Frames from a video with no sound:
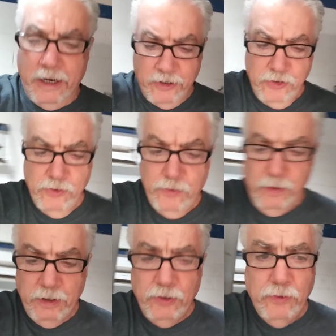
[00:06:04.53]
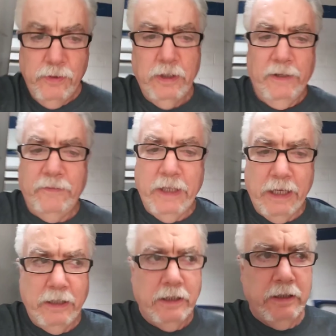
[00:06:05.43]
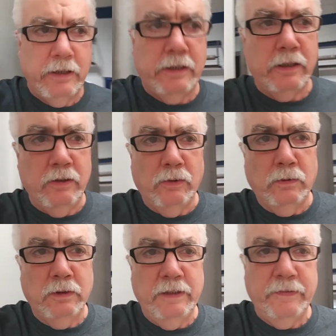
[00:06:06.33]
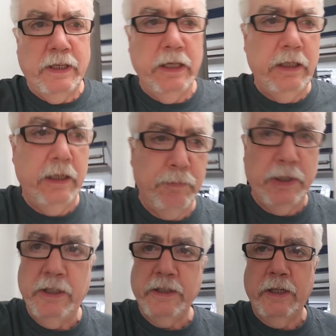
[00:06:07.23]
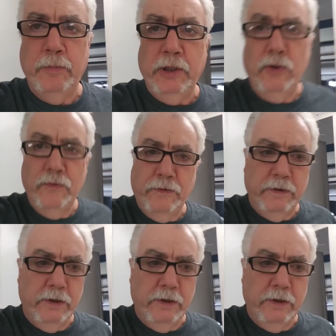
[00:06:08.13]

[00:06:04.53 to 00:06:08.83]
a new lift gate, it's an old lift gate, but it's going to be new for the